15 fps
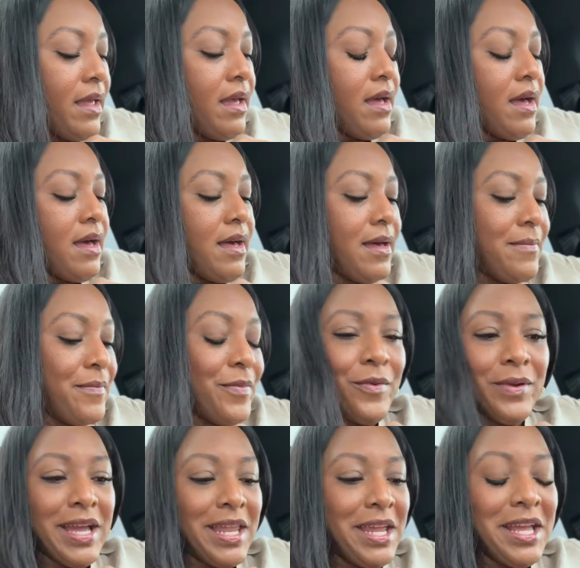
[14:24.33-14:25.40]

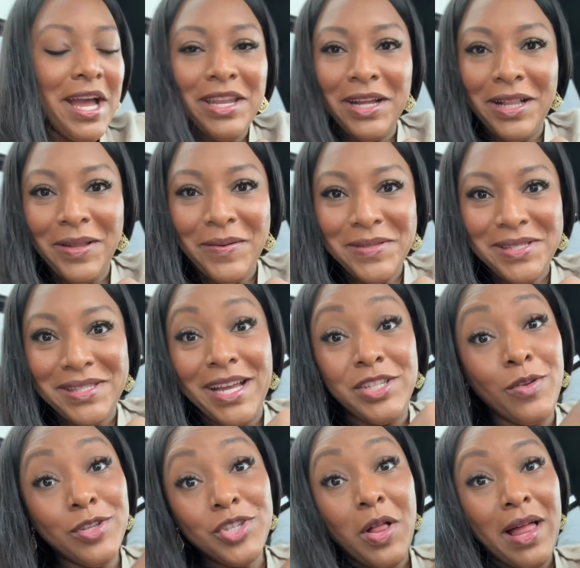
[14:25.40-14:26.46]
We're getting kind of close. I
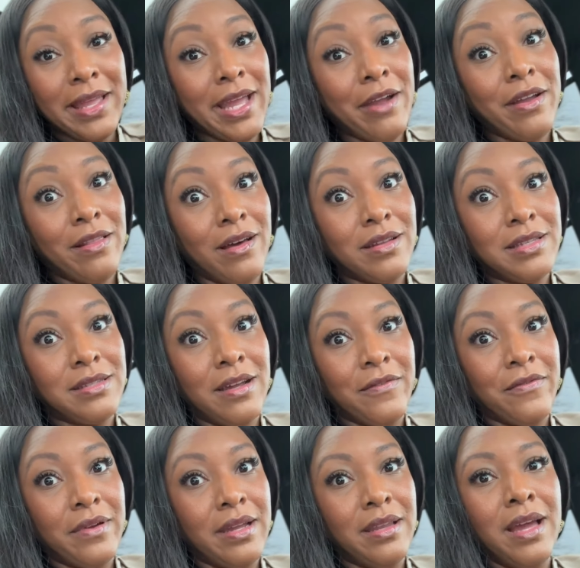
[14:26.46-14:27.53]
told y'all I carry a lot of
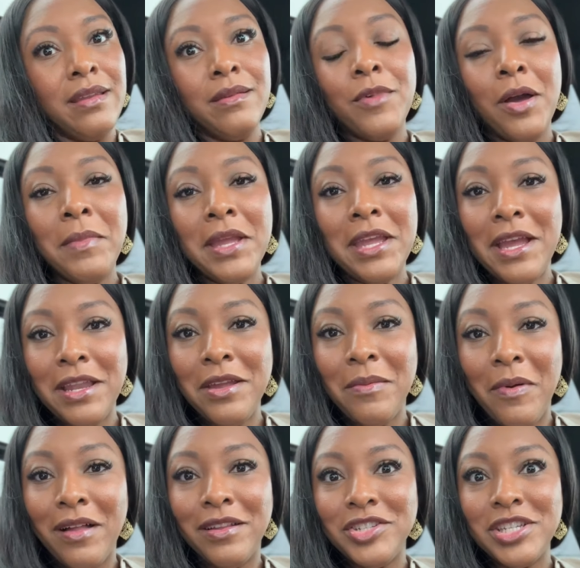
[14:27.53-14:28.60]
stuff, right? And I'm not making any
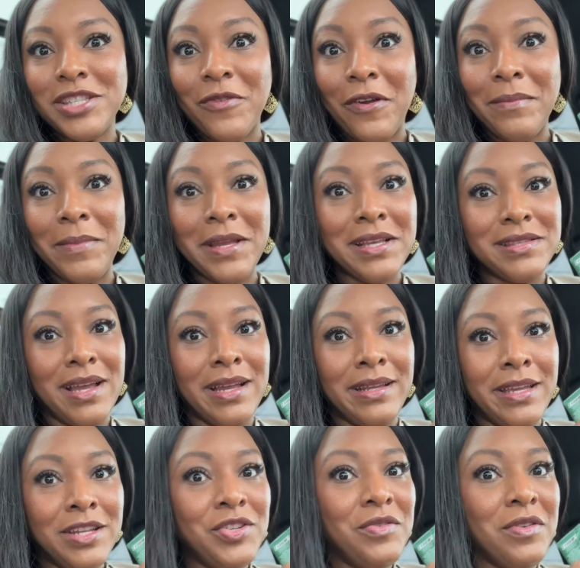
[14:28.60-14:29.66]
apologies for it, because I
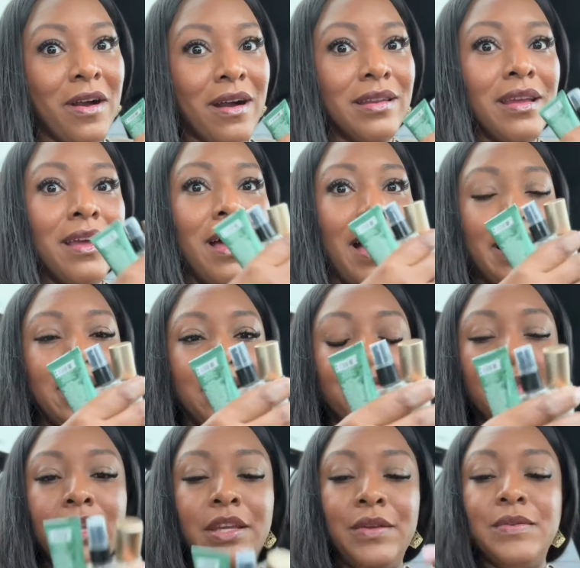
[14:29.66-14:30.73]
kid you not, I
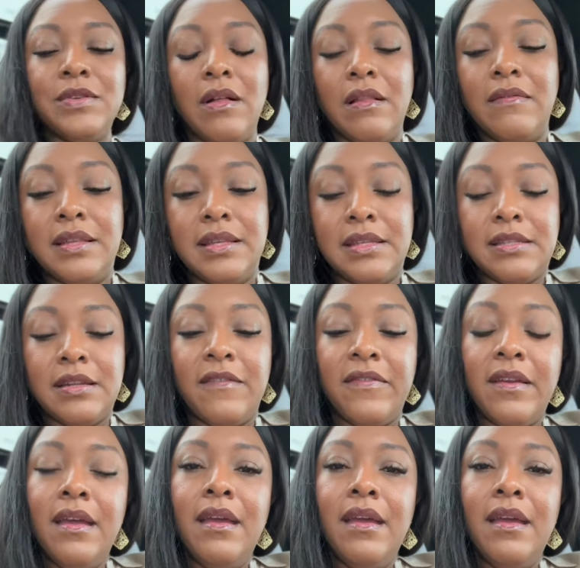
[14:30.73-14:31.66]
literally use all of this stuff.